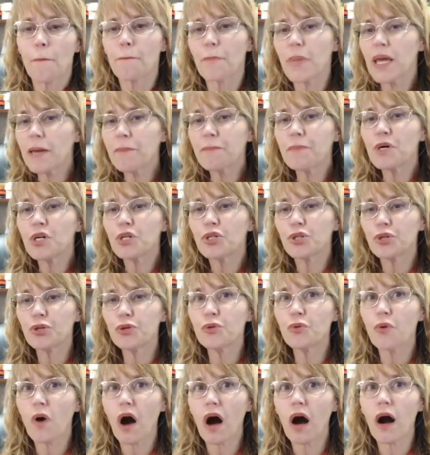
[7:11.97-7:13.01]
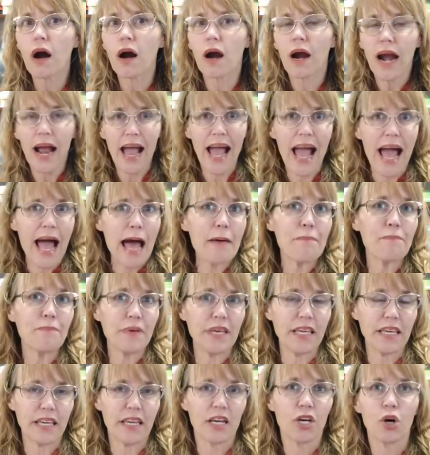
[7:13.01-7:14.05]
People who are
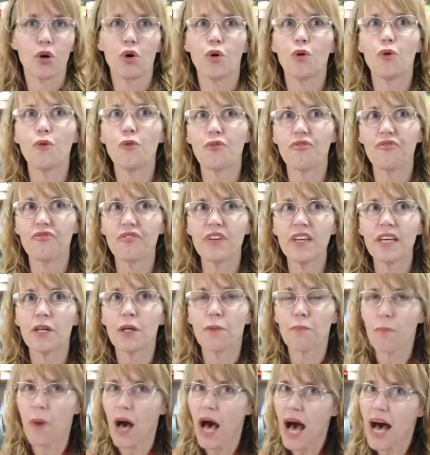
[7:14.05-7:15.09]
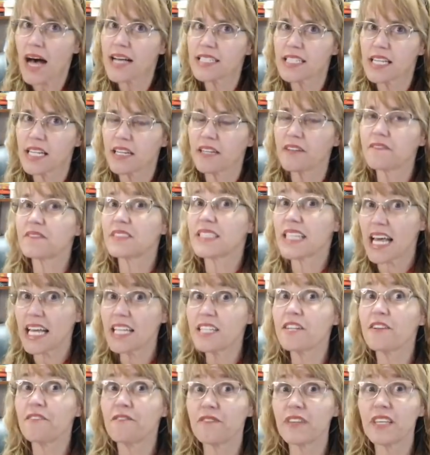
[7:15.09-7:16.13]
happy, who feel positive, tend
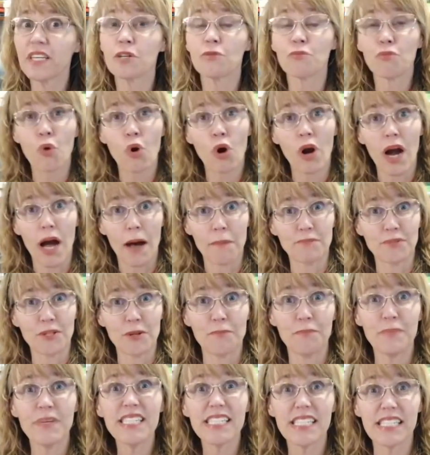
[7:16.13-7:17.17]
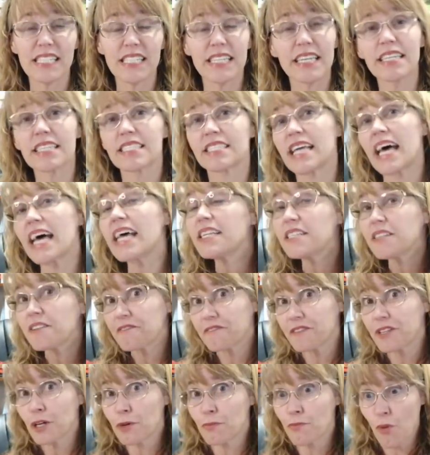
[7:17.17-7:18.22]
to feel more optimistic, tend to
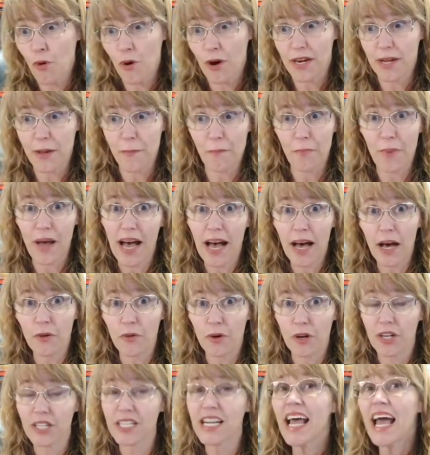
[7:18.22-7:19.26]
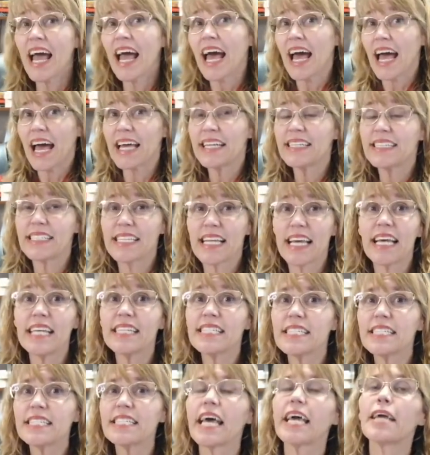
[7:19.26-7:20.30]
feel more empowered, and tend
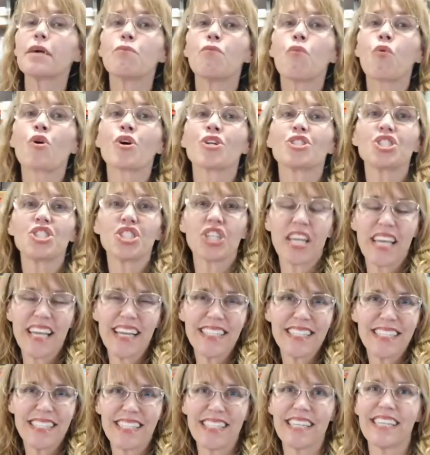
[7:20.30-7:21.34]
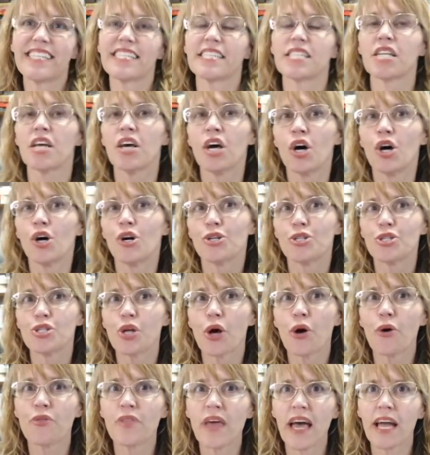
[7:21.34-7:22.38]
to take more chances. So
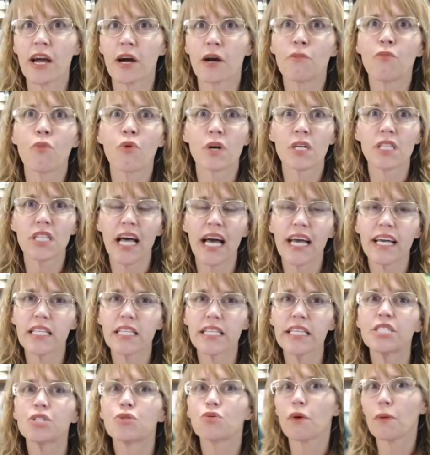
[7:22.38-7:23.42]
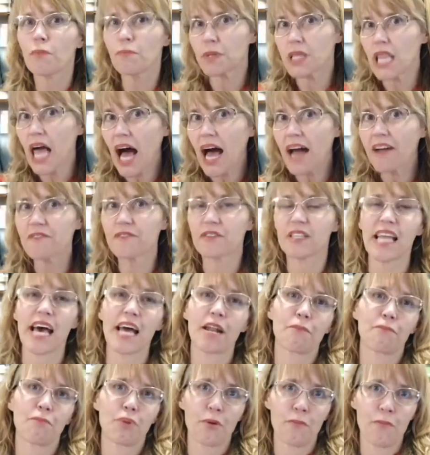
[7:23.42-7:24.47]
they are more likely to apply for
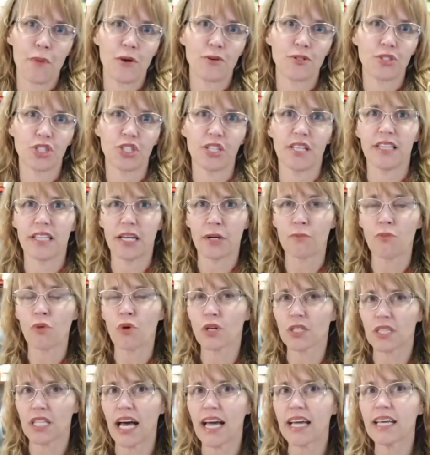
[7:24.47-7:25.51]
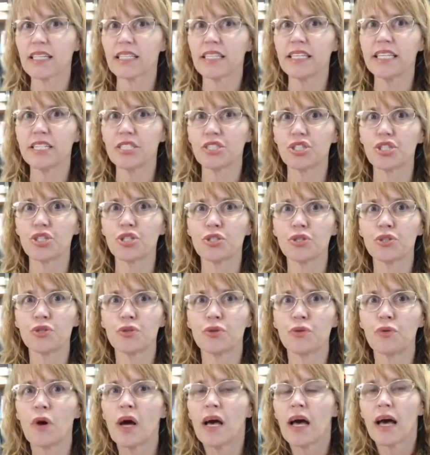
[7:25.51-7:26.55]
that promotion. They're more likely
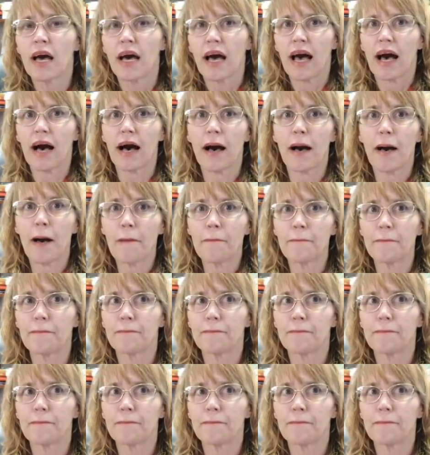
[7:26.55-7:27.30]
to um,